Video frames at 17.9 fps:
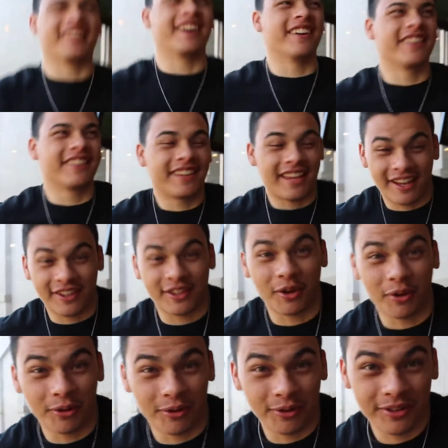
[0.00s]
no, yeah,
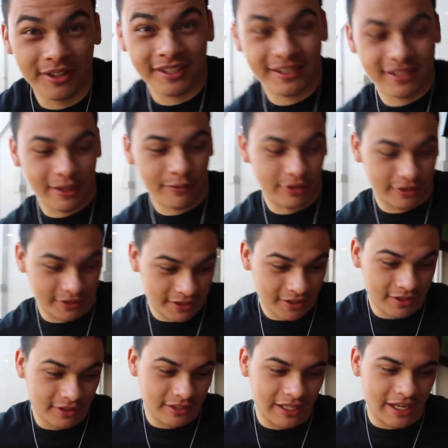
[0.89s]
yo, the stuff is
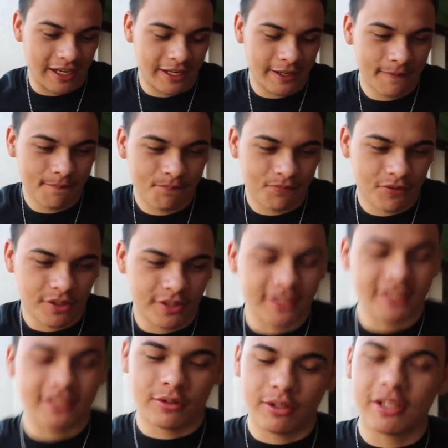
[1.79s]
good. Like, you
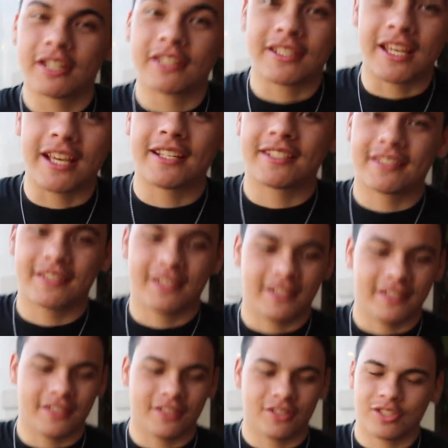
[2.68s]
can really taste
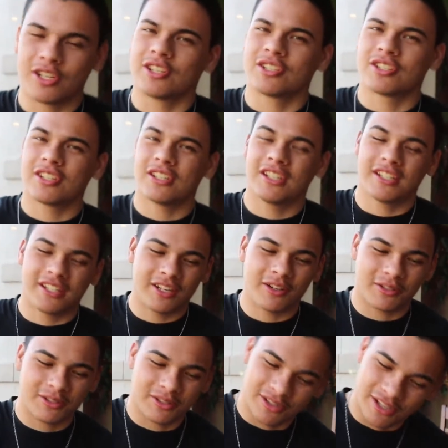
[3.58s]
the ginger and
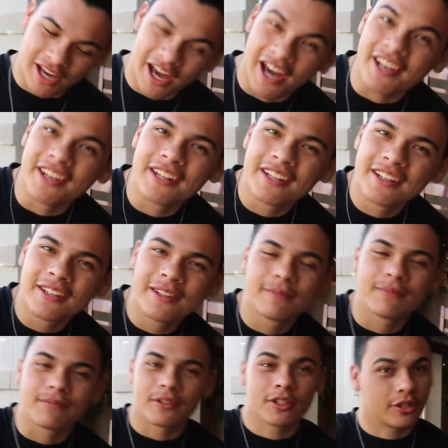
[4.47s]
then also the honey.
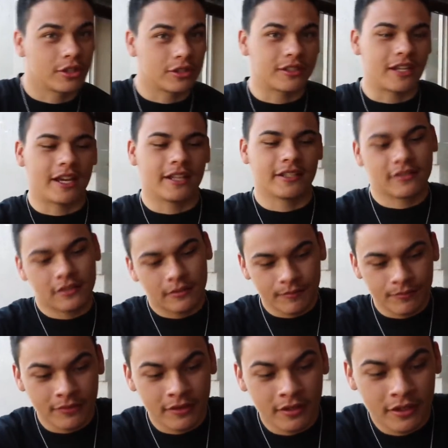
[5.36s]
Good taste.
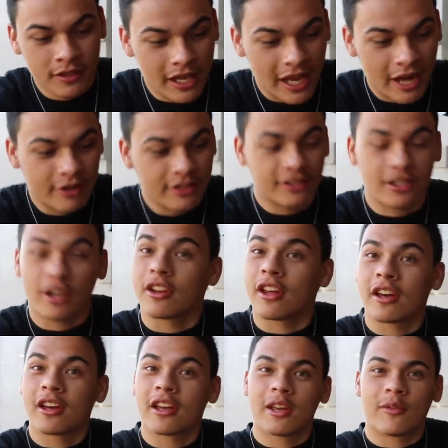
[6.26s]

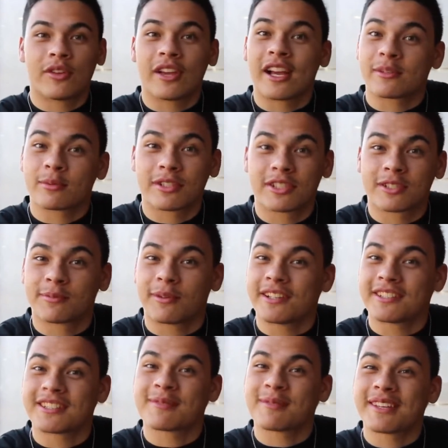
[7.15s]
Arizona, if you guys want to
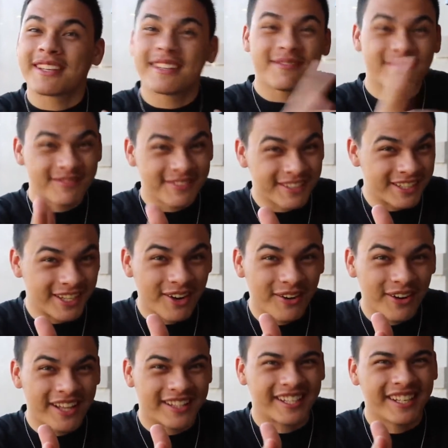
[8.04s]
sponsor me, you
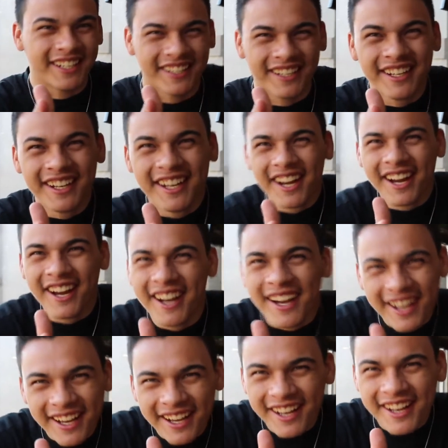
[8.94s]
know where
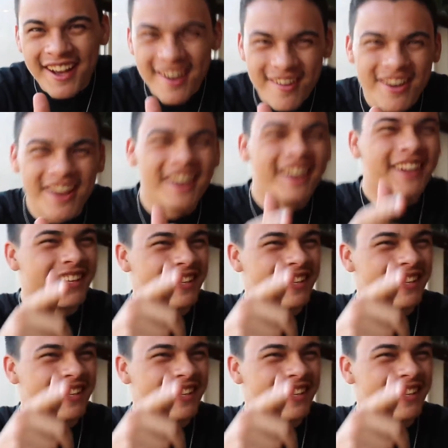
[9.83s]
to.